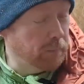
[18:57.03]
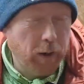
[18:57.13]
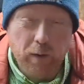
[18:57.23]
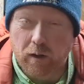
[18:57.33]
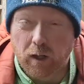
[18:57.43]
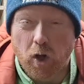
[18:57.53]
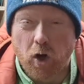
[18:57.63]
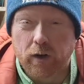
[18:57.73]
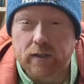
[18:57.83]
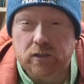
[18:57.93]
Our
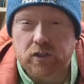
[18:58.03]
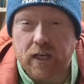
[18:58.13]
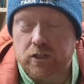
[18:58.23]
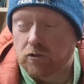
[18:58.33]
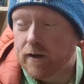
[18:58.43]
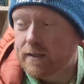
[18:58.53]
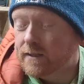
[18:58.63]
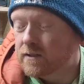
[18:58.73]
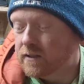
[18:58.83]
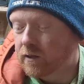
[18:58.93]
lawn is
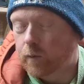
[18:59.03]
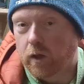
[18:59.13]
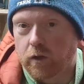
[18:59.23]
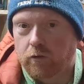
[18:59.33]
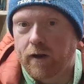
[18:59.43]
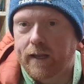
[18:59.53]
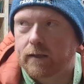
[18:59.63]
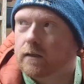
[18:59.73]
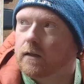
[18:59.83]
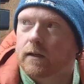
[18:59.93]
saturated still with all the rain.